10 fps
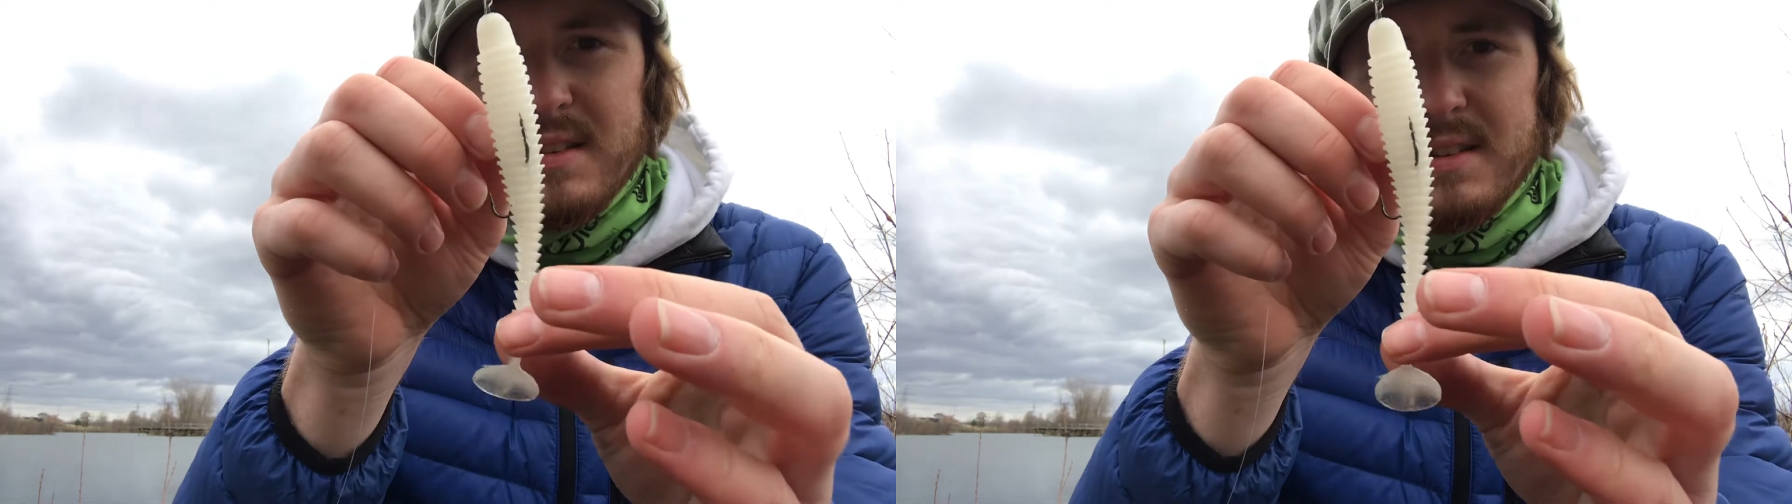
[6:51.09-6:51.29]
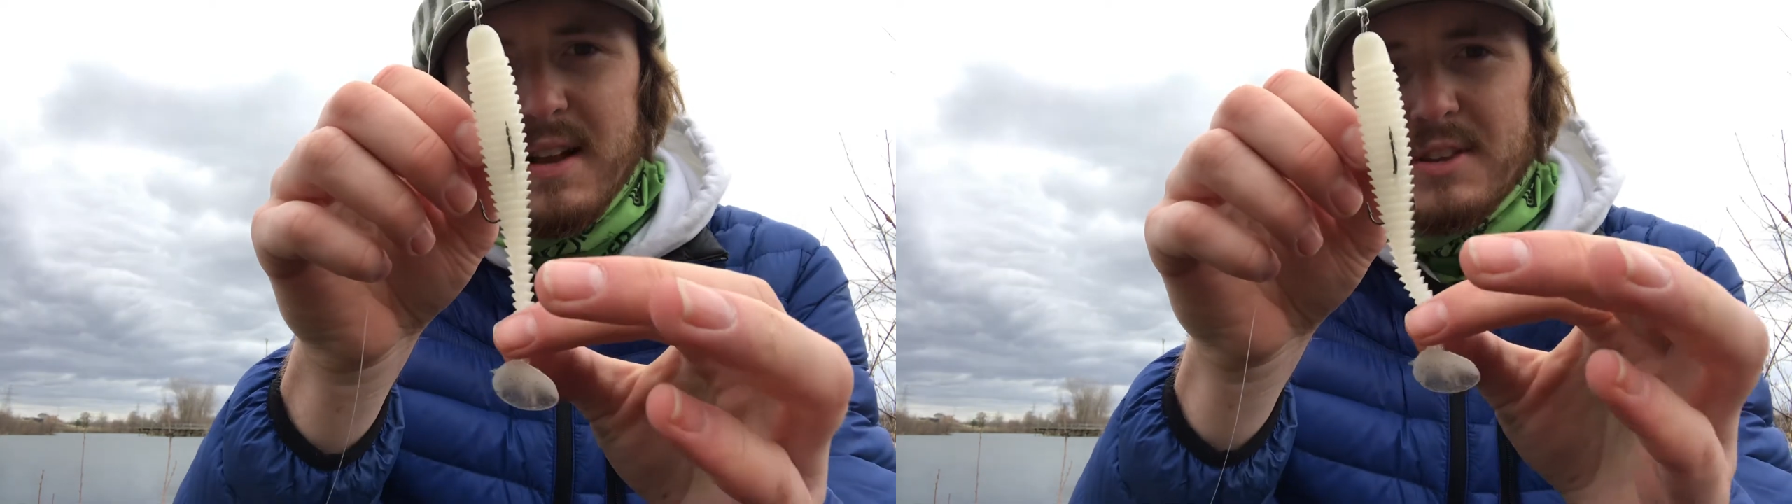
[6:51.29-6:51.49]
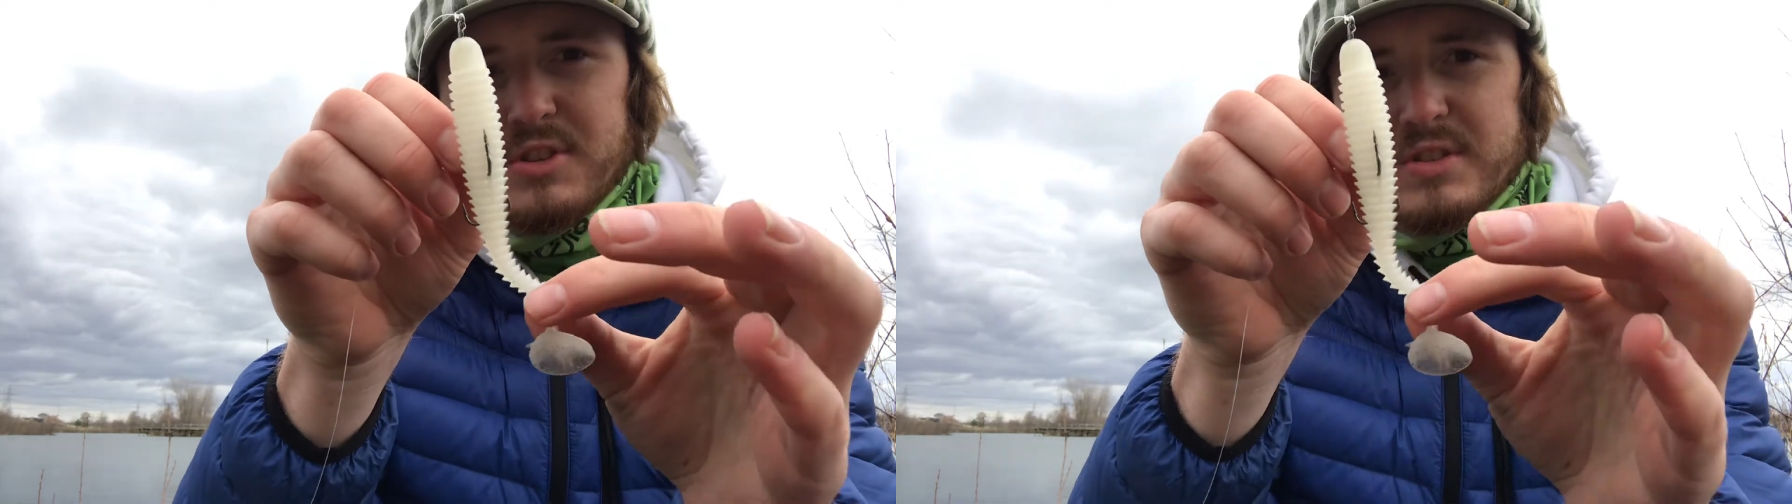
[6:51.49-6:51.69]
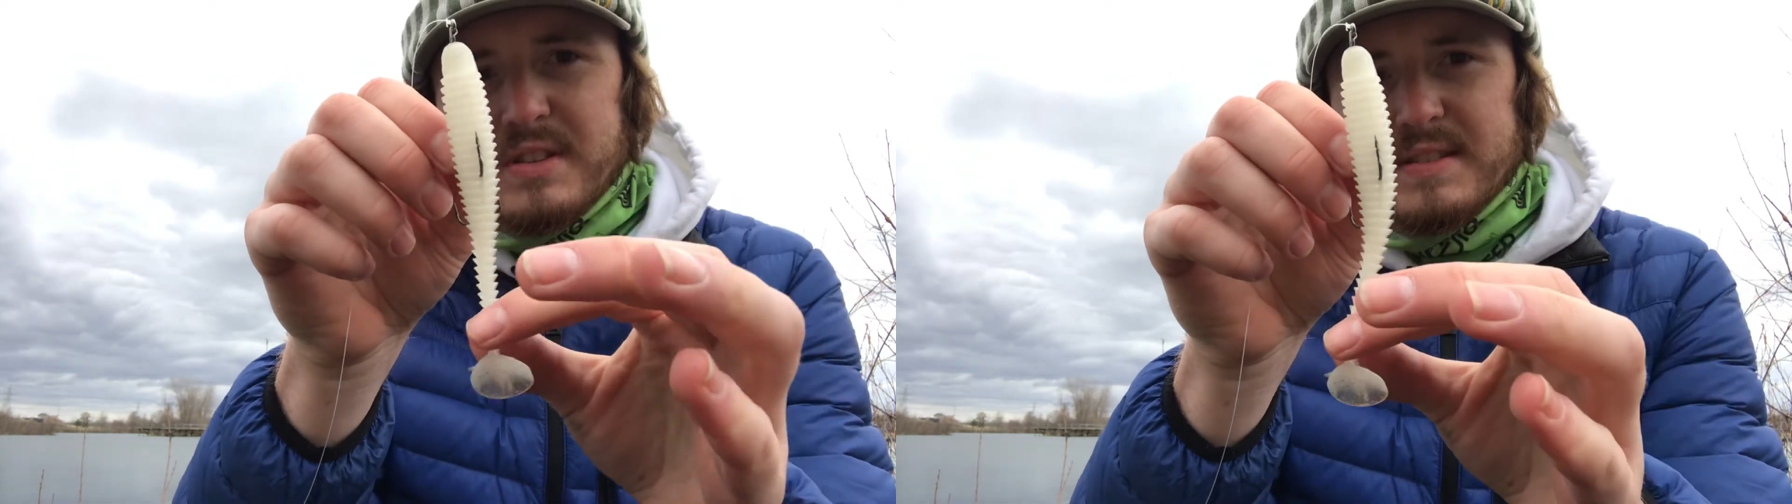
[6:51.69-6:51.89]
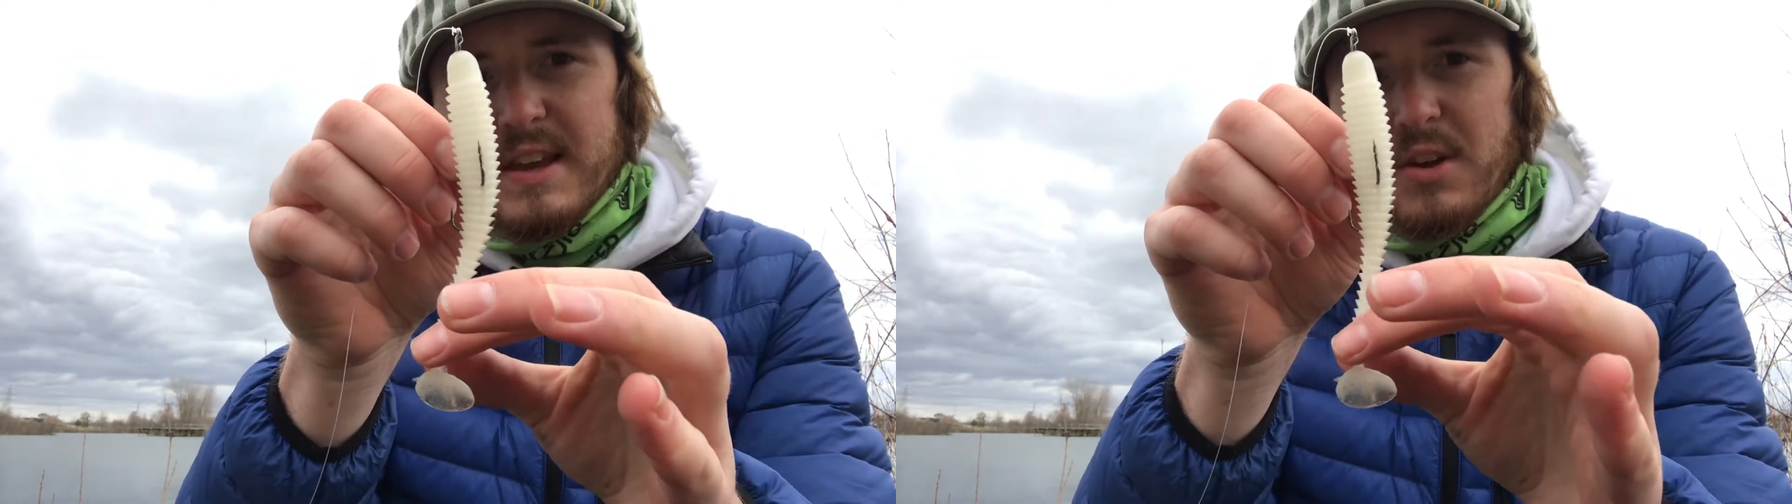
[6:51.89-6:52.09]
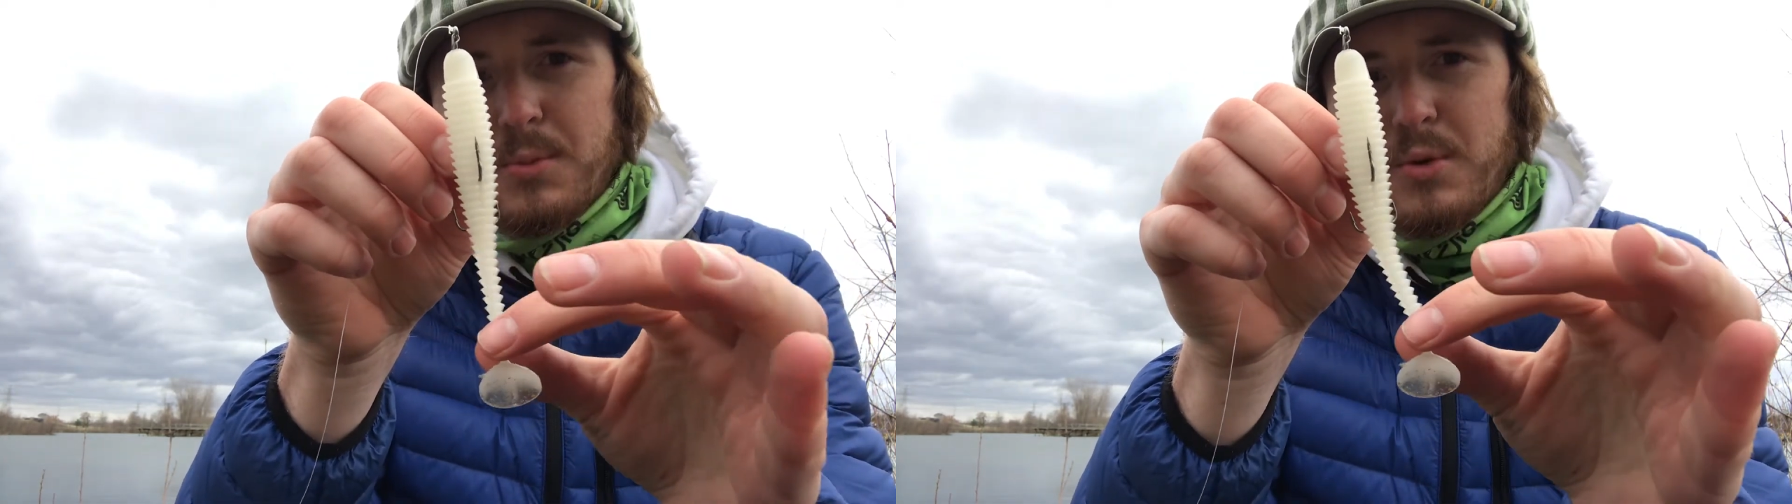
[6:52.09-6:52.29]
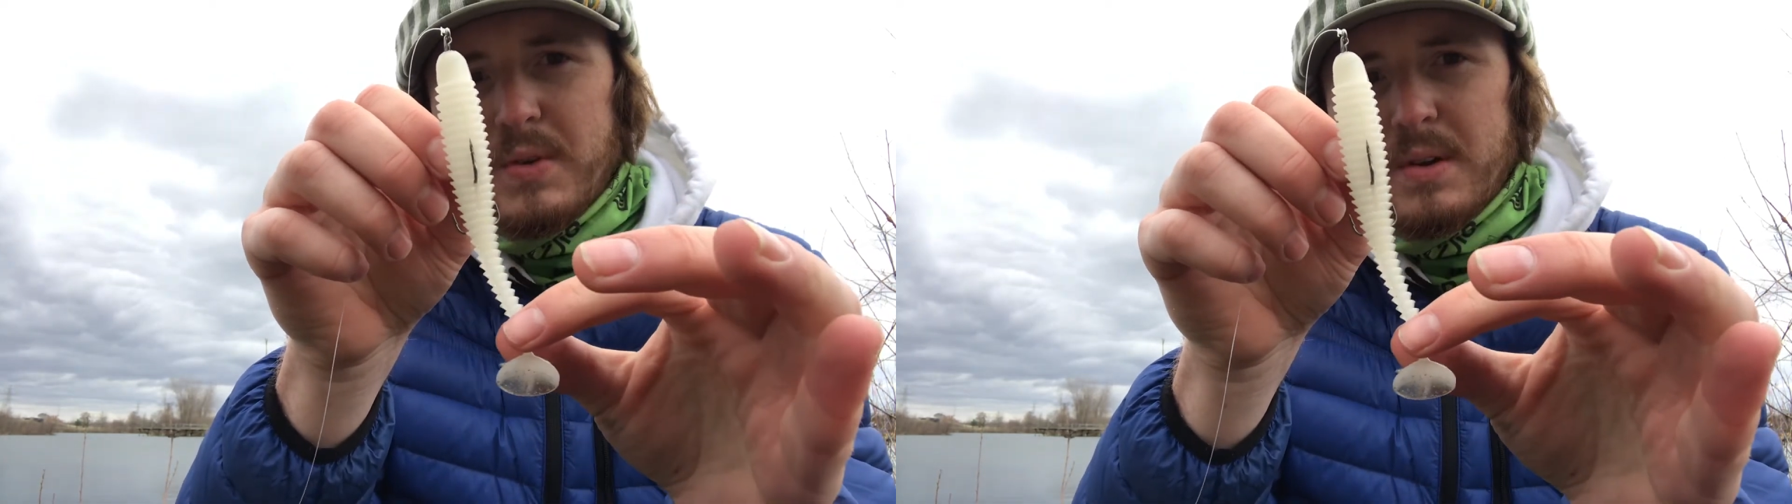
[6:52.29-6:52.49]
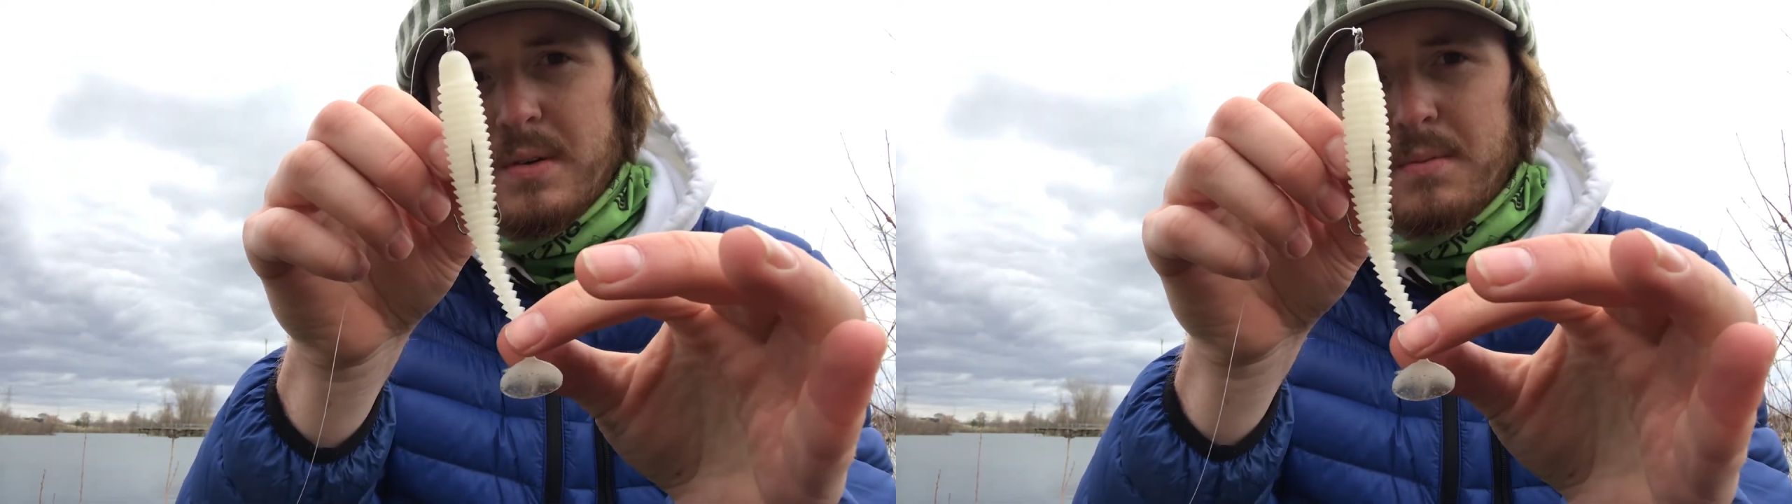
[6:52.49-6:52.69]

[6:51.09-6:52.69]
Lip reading: not just the tail moving,